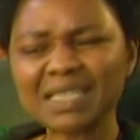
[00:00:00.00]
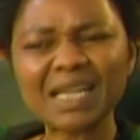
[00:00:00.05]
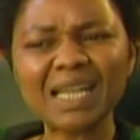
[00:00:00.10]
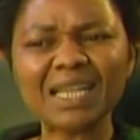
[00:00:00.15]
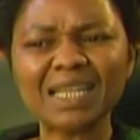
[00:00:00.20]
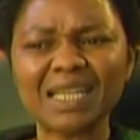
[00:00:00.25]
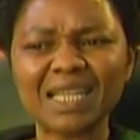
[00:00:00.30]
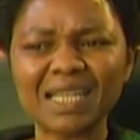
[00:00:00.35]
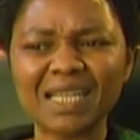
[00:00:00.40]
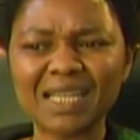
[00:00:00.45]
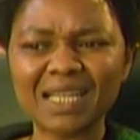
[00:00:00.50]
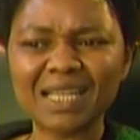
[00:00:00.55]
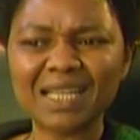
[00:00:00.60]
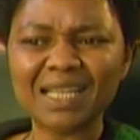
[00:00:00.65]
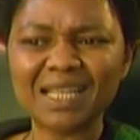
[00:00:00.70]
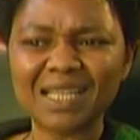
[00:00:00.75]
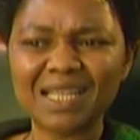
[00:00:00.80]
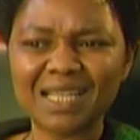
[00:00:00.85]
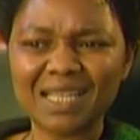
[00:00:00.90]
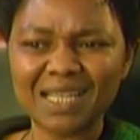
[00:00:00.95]
really,
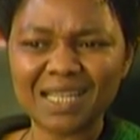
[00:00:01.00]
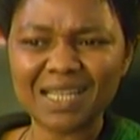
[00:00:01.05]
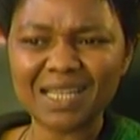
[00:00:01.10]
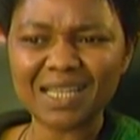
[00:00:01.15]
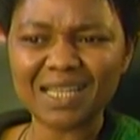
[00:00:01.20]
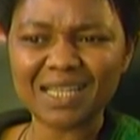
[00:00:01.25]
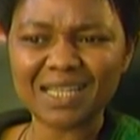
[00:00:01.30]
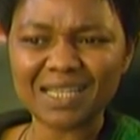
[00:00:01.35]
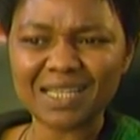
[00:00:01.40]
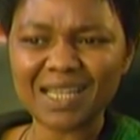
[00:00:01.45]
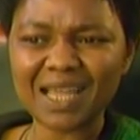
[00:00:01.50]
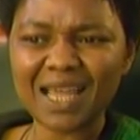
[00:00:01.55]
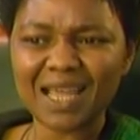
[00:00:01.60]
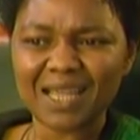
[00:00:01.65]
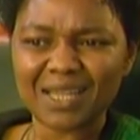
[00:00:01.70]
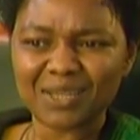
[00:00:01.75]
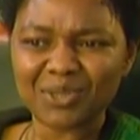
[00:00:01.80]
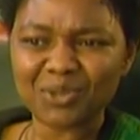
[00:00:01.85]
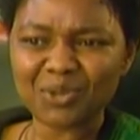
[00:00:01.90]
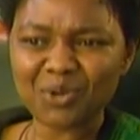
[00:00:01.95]

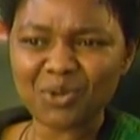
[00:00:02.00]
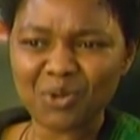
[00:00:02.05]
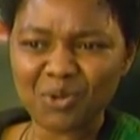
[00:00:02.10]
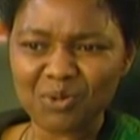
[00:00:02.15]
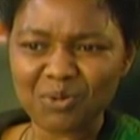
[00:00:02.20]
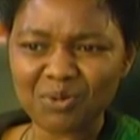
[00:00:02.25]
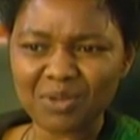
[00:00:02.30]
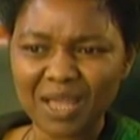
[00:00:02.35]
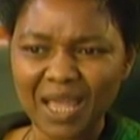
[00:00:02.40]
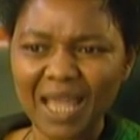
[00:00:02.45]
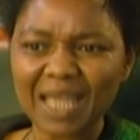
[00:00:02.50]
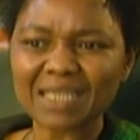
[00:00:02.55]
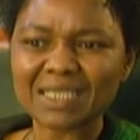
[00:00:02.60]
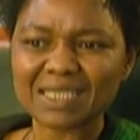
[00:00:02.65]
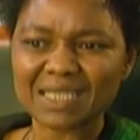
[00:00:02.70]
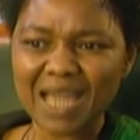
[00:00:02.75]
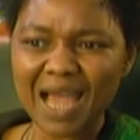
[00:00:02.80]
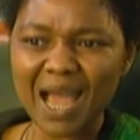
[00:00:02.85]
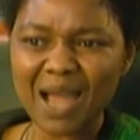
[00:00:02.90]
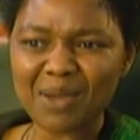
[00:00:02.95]

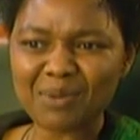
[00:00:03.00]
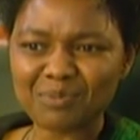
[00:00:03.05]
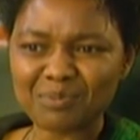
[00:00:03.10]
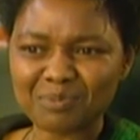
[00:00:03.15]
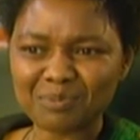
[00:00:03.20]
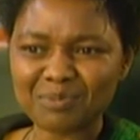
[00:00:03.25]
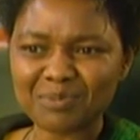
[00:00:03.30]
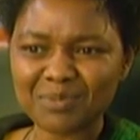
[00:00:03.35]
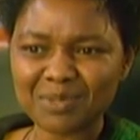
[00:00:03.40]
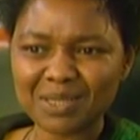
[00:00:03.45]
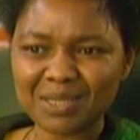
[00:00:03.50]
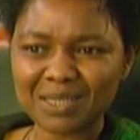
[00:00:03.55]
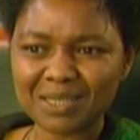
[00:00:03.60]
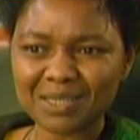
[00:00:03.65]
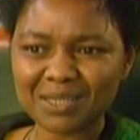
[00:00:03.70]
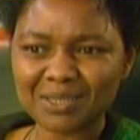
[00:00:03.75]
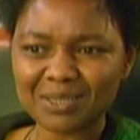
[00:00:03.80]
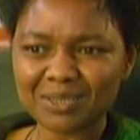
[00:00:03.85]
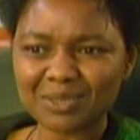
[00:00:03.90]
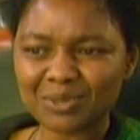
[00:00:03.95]
had time
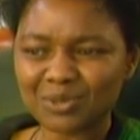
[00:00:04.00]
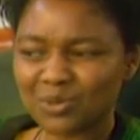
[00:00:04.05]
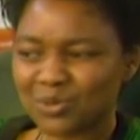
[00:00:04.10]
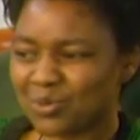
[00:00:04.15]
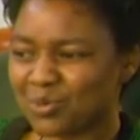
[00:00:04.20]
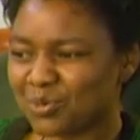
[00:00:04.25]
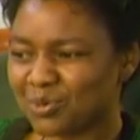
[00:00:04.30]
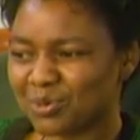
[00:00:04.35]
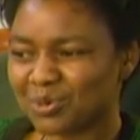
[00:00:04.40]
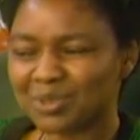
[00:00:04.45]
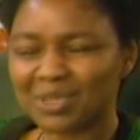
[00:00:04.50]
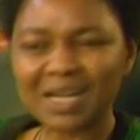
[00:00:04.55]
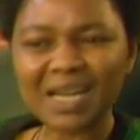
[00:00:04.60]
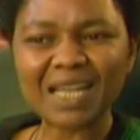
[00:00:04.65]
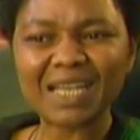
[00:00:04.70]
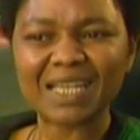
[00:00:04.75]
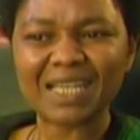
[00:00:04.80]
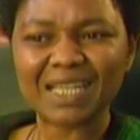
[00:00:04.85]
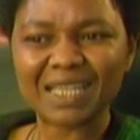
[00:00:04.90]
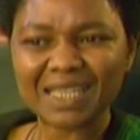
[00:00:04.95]
to
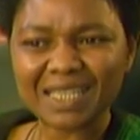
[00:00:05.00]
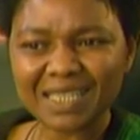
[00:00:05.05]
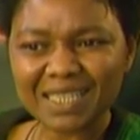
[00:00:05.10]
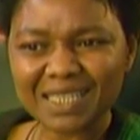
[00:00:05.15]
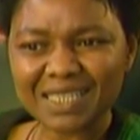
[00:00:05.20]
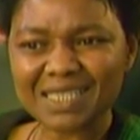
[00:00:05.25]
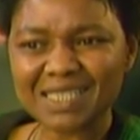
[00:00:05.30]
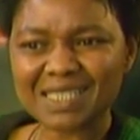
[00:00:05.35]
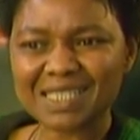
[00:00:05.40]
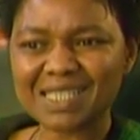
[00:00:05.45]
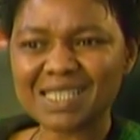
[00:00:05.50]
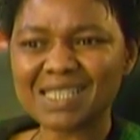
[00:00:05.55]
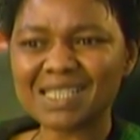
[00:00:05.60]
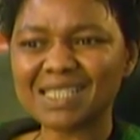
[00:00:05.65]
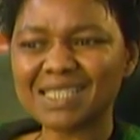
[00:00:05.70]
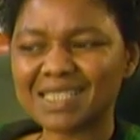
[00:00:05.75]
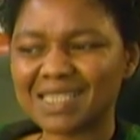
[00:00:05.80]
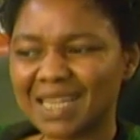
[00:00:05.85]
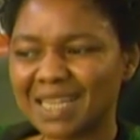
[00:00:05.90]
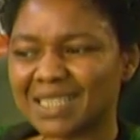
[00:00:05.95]
really
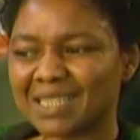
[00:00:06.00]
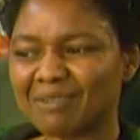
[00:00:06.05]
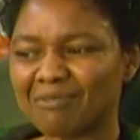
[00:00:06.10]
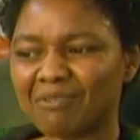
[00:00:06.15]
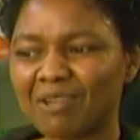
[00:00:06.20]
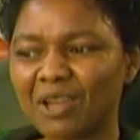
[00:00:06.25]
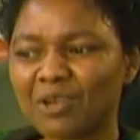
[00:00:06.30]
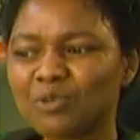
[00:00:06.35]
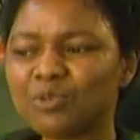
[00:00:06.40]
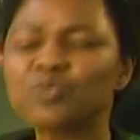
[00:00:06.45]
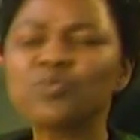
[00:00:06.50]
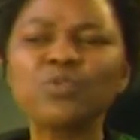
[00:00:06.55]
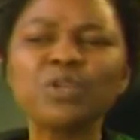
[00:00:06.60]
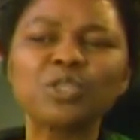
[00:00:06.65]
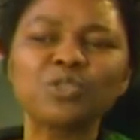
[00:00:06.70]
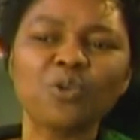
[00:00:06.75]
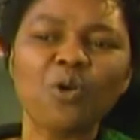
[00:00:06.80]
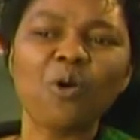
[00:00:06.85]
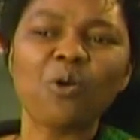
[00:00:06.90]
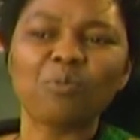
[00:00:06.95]
instill certain values. We
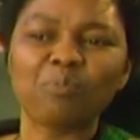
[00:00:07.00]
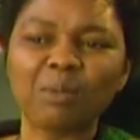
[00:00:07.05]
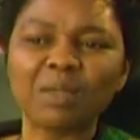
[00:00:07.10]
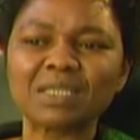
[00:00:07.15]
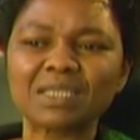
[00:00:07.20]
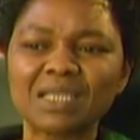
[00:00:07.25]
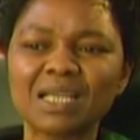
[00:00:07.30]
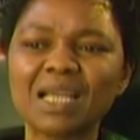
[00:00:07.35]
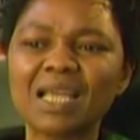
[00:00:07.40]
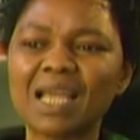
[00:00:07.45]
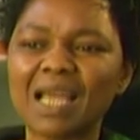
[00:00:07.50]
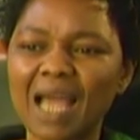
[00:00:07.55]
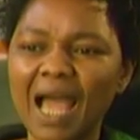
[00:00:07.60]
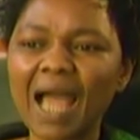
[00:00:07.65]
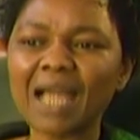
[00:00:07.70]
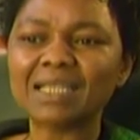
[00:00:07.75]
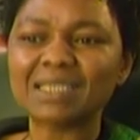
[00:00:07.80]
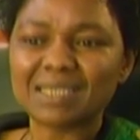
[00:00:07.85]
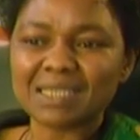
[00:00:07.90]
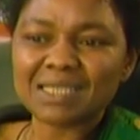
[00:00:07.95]
talk, but
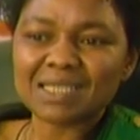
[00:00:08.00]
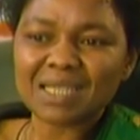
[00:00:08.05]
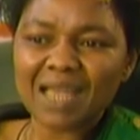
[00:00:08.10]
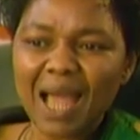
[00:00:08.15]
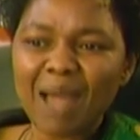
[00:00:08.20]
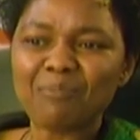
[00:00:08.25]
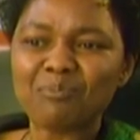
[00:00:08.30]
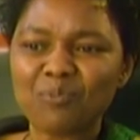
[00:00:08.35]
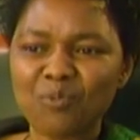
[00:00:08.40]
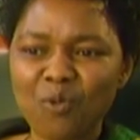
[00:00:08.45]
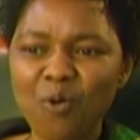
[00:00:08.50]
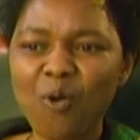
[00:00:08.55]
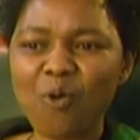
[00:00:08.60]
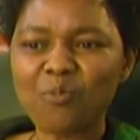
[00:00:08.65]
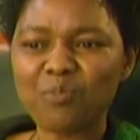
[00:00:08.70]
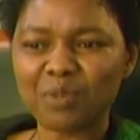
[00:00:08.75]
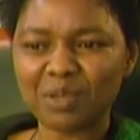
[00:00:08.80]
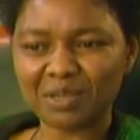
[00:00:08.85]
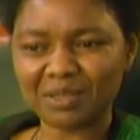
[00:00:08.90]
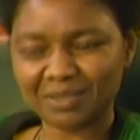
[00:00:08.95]
I'm
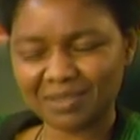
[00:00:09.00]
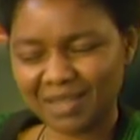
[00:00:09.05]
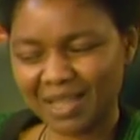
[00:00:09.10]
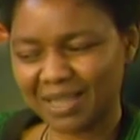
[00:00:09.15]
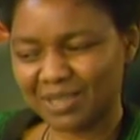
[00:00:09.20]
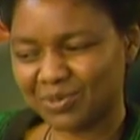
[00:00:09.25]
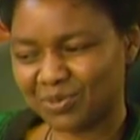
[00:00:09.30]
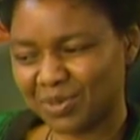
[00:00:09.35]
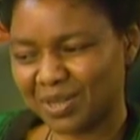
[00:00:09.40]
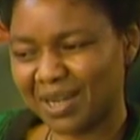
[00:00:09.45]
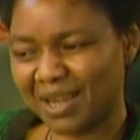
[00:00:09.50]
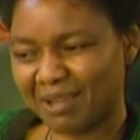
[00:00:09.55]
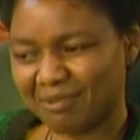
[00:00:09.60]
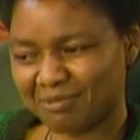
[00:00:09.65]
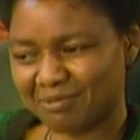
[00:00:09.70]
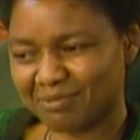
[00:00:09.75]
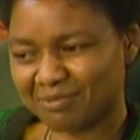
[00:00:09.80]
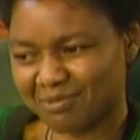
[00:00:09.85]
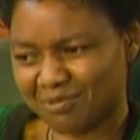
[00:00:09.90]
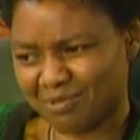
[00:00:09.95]
hoping that we'll
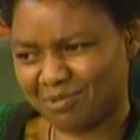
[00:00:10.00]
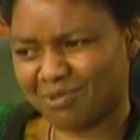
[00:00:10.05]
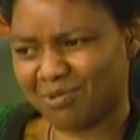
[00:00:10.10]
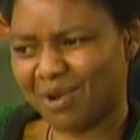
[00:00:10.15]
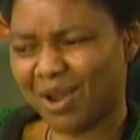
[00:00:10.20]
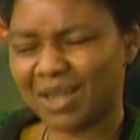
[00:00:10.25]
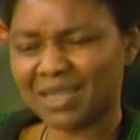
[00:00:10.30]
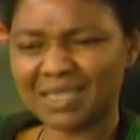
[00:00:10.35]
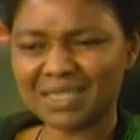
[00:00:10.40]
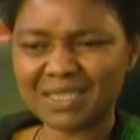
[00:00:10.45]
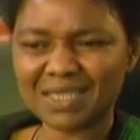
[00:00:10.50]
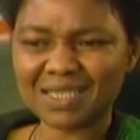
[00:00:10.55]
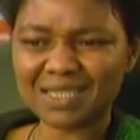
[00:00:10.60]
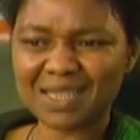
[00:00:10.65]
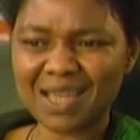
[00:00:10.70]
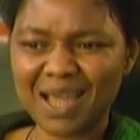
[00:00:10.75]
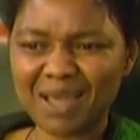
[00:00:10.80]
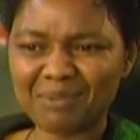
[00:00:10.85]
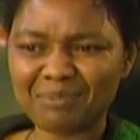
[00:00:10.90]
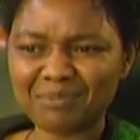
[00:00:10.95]
have quality
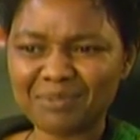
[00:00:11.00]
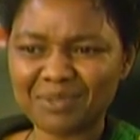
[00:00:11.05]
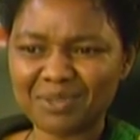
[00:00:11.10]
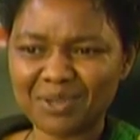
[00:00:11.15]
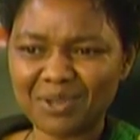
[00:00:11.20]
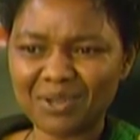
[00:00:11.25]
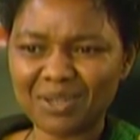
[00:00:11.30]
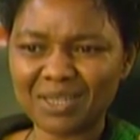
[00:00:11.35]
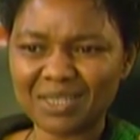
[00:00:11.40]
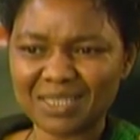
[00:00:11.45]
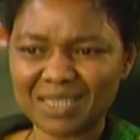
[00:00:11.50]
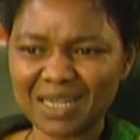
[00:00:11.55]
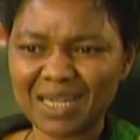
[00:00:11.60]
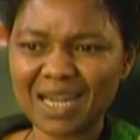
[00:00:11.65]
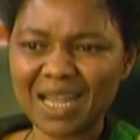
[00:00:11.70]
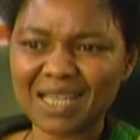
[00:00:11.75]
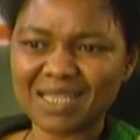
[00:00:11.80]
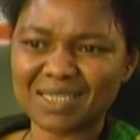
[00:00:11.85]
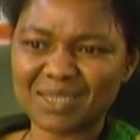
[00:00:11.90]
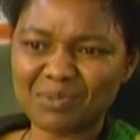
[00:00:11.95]
time, and
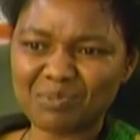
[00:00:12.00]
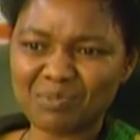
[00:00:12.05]
relax a